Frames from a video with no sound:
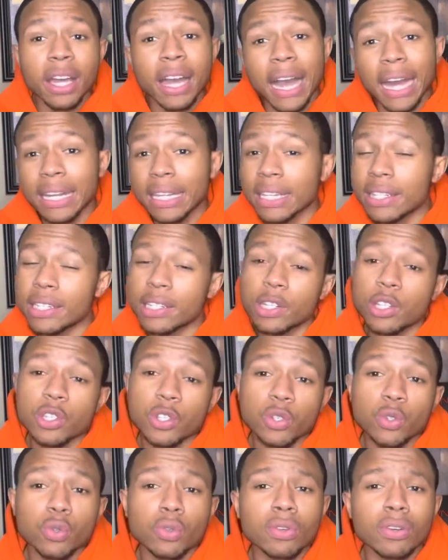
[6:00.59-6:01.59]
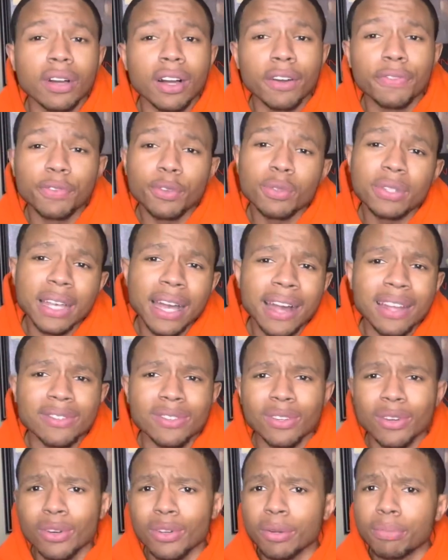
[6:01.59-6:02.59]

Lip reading: I did see the shoe a few times when I go to